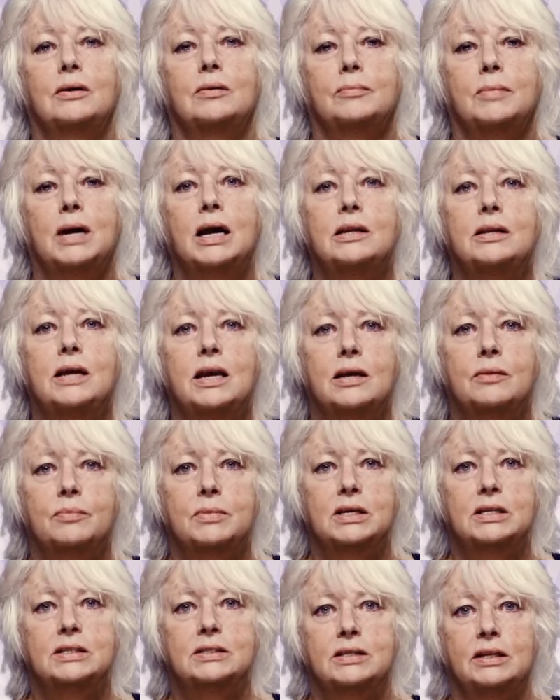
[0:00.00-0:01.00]
My
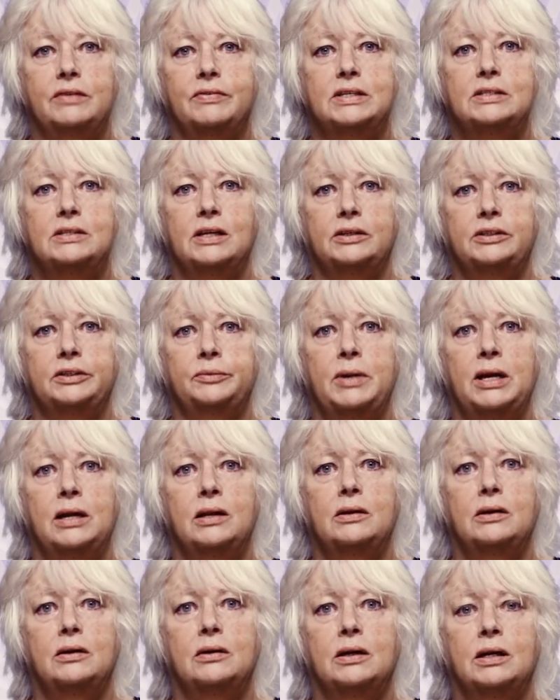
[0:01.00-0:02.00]
name is Eva
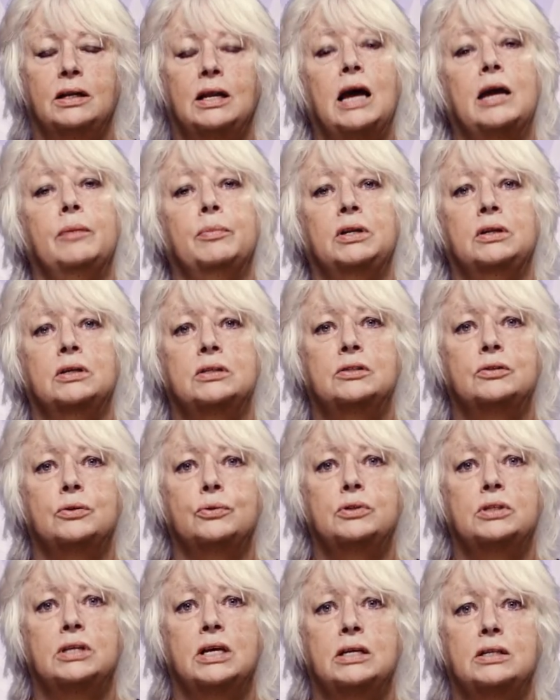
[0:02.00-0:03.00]
Zetterman and I'm an
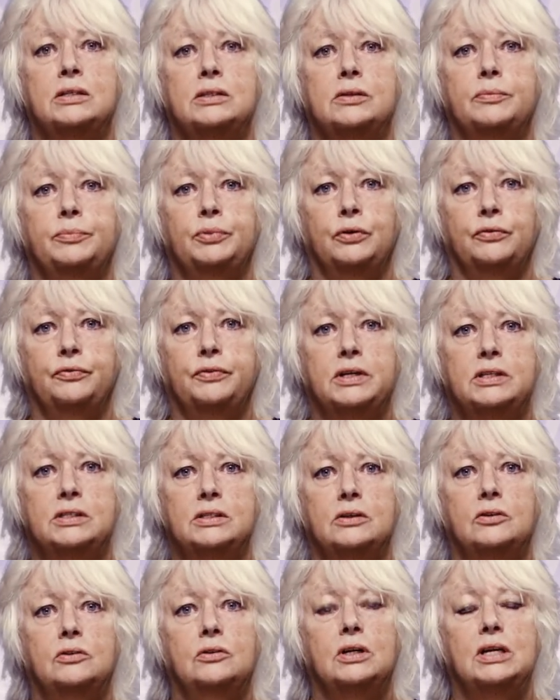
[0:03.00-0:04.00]
associate
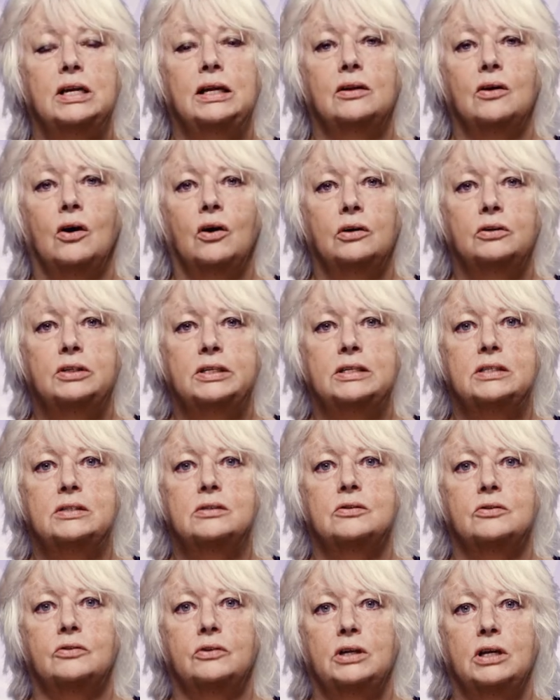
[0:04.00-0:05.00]
professor in art
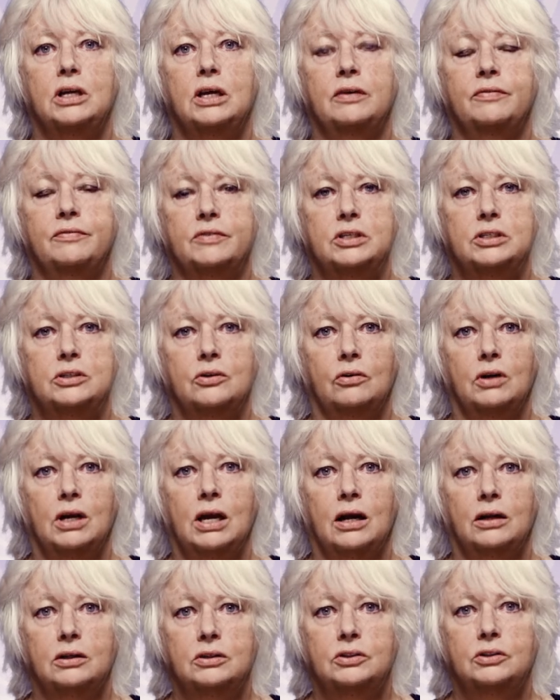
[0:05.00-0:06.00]
history and visual
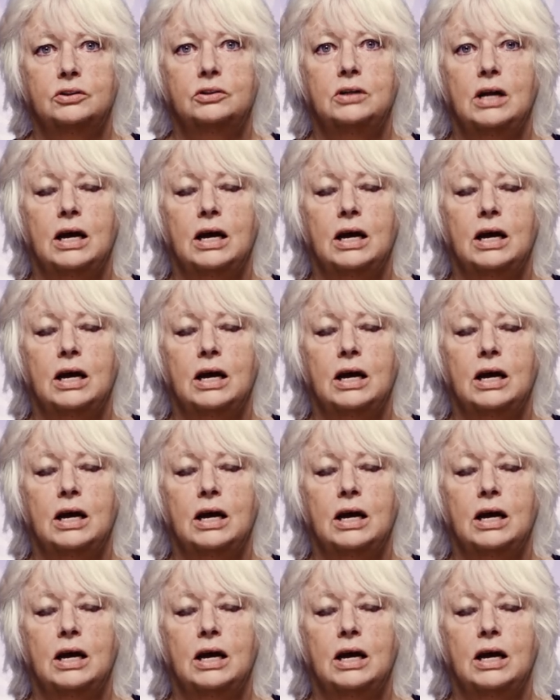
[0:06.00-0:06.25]
culture